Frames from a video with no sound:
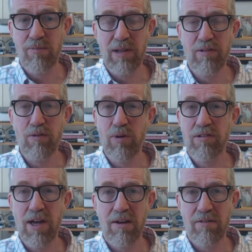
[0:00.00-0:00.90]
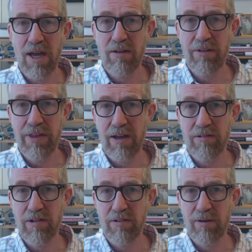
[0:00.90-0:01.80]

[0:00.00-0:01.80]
squeezed out of the healthcare system.